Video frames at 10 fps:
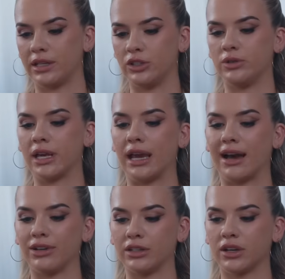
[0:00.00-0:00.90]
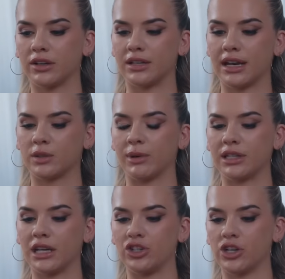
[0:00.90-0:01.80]
as you say, having certain
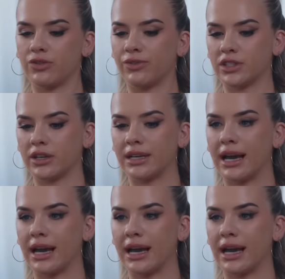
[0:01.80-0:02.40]
expectations for certain